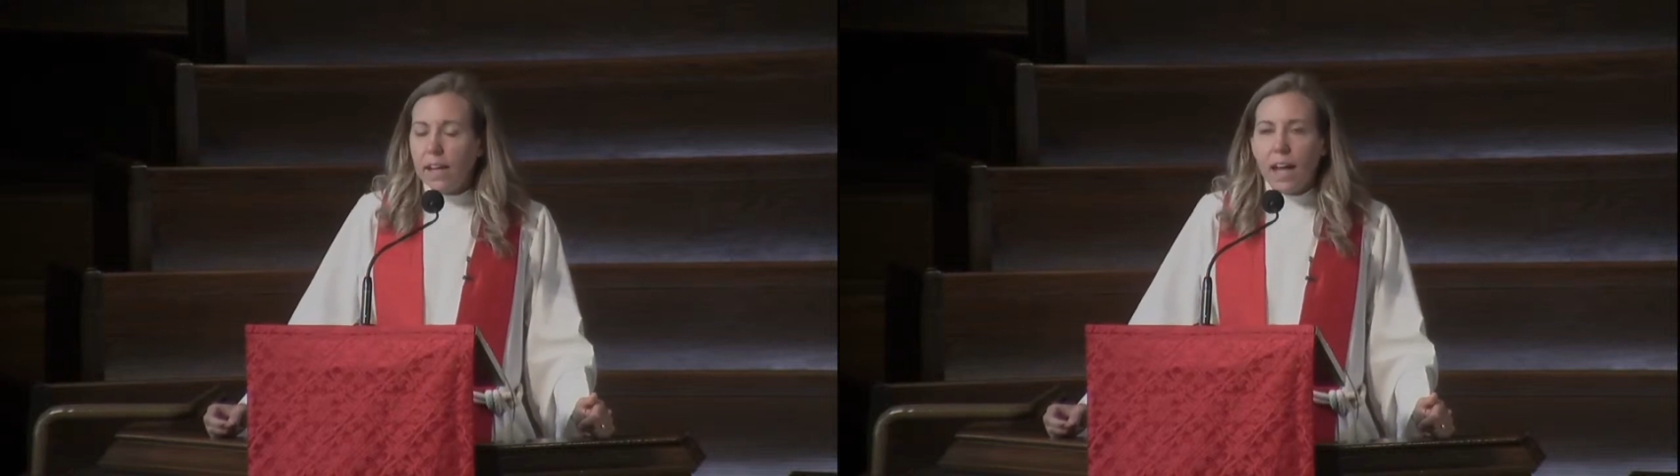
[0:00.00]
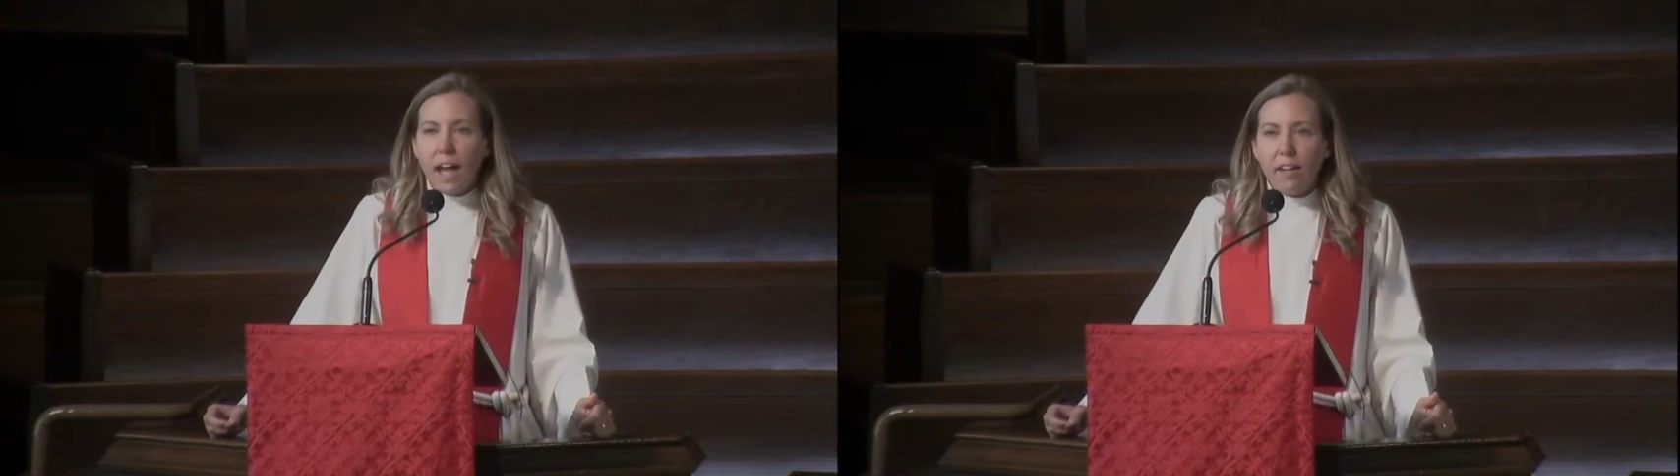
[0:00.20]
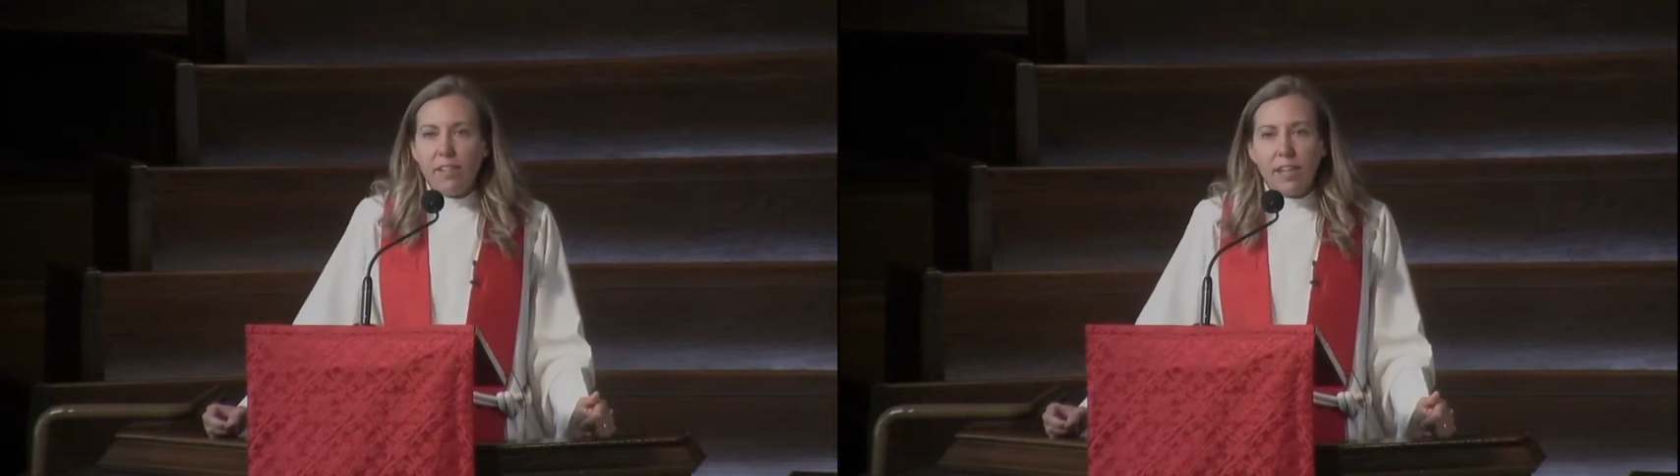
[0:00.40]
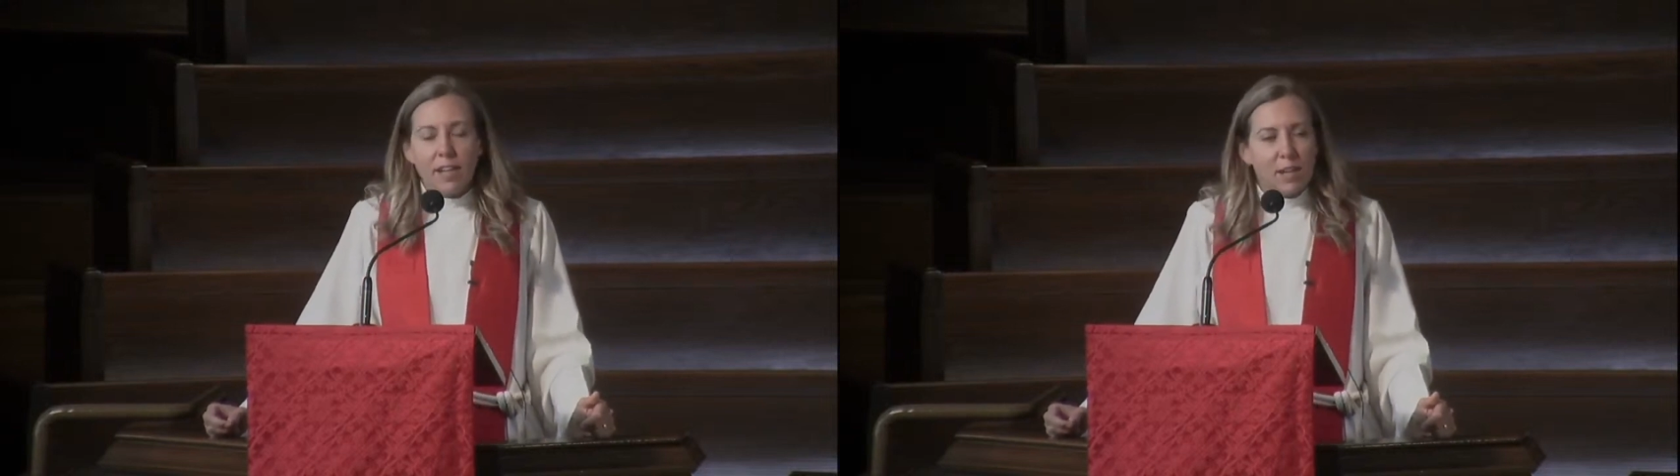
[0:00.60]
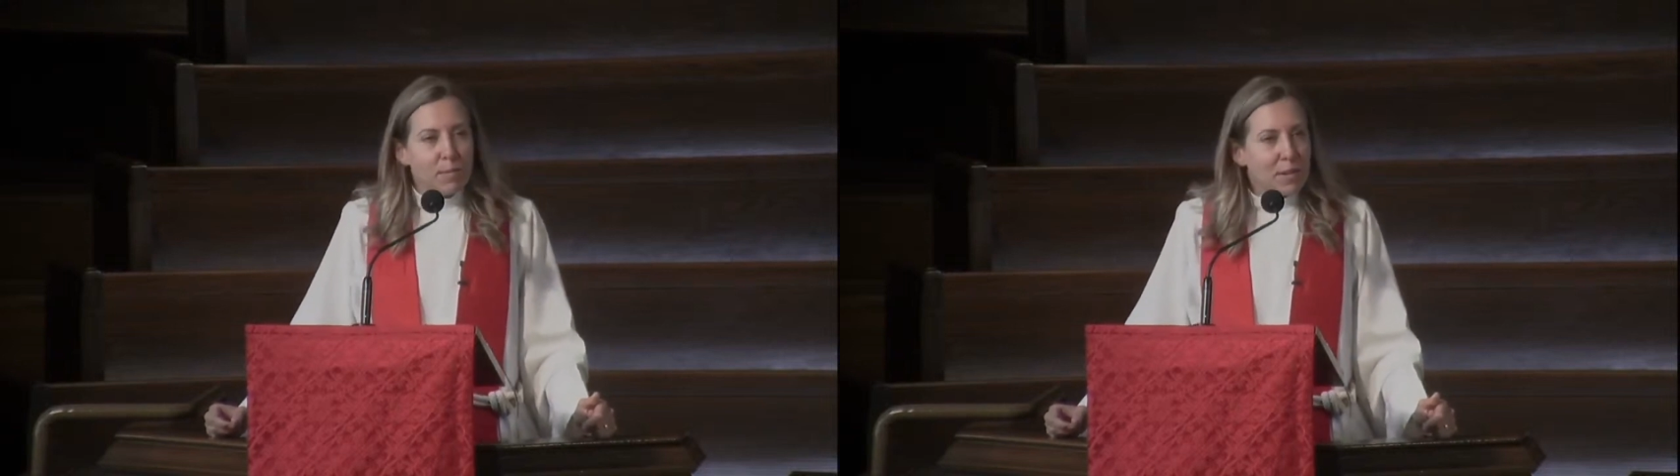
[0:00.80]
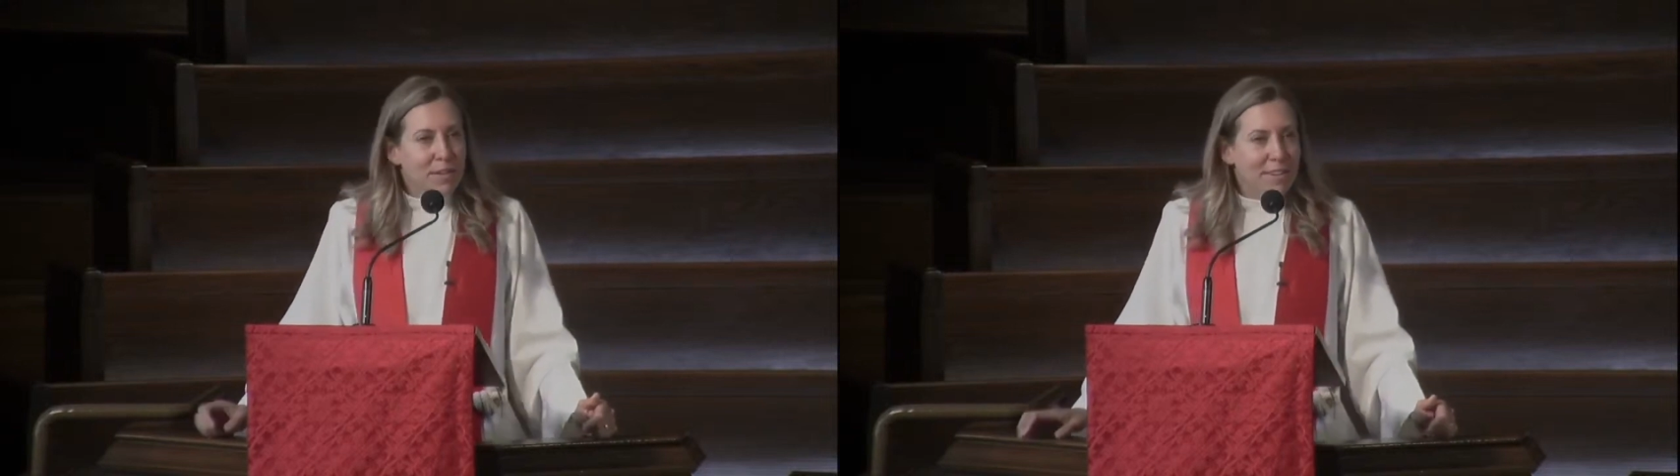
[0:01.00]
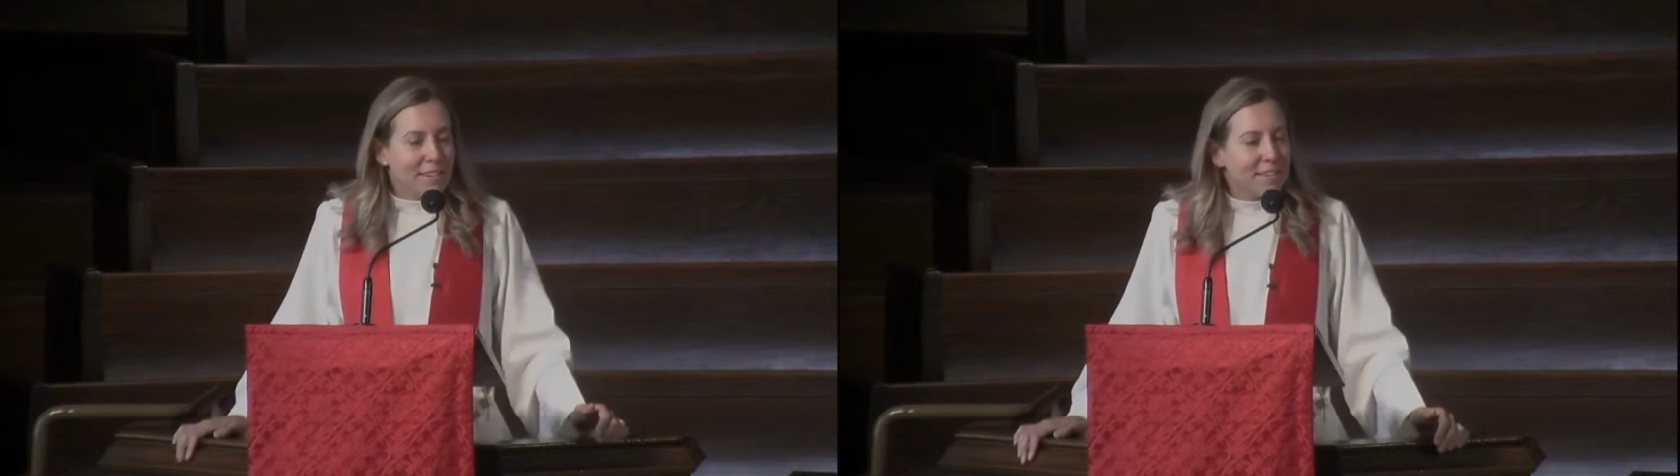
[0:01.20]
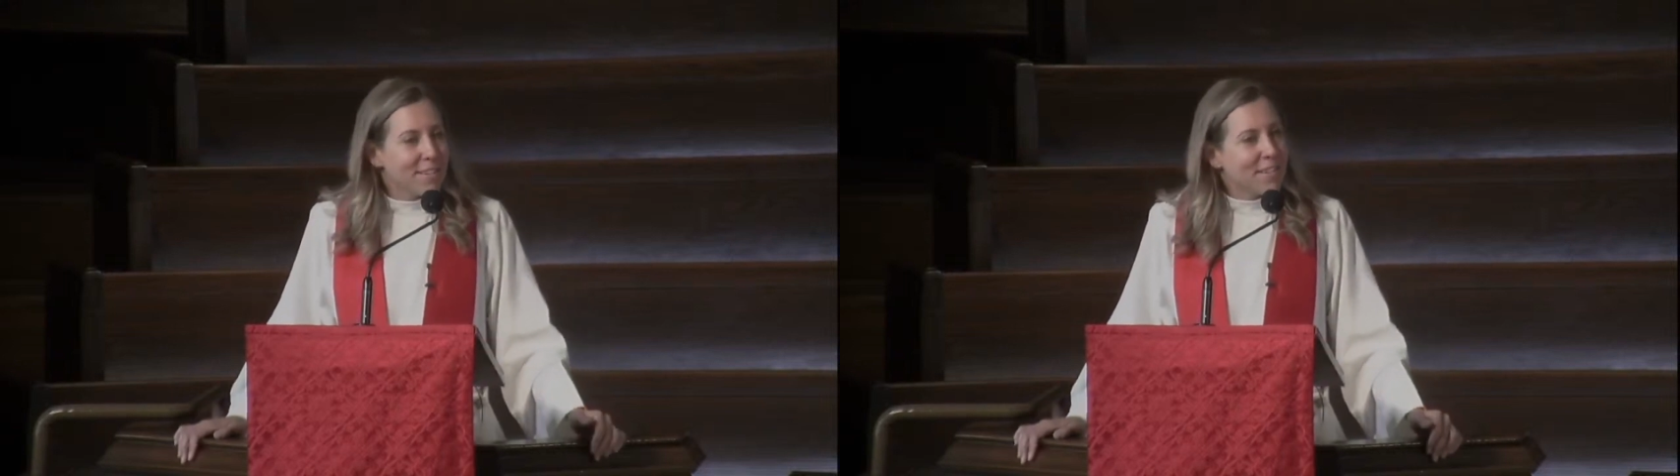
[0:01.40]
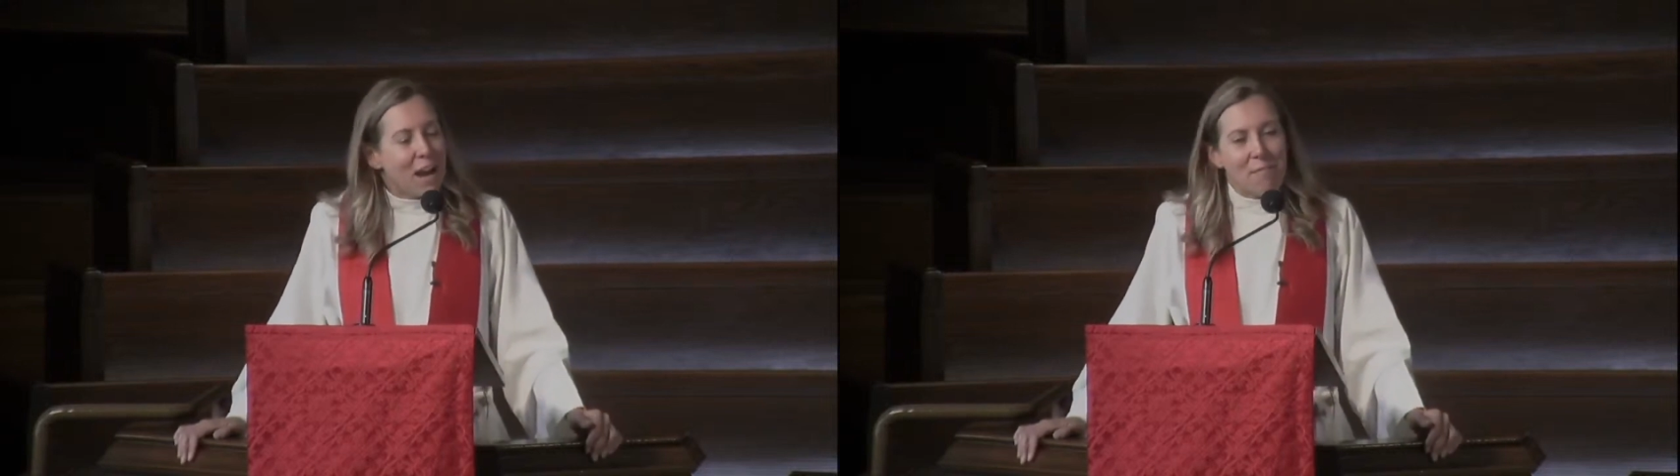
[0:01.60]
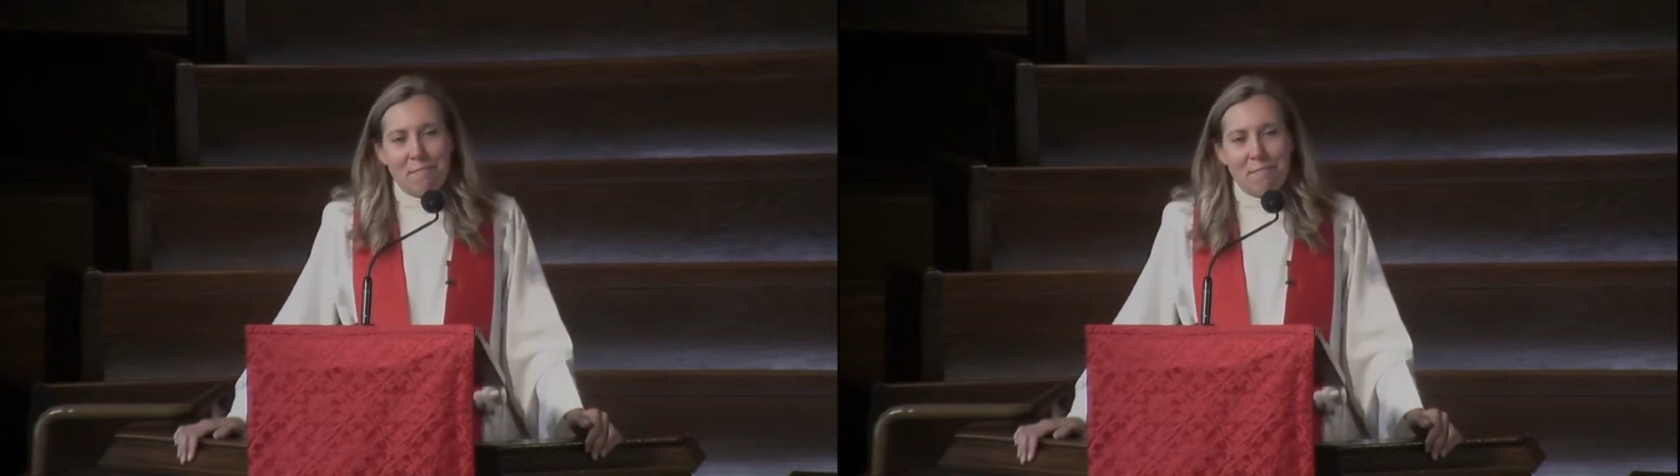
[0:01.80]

Having a community does not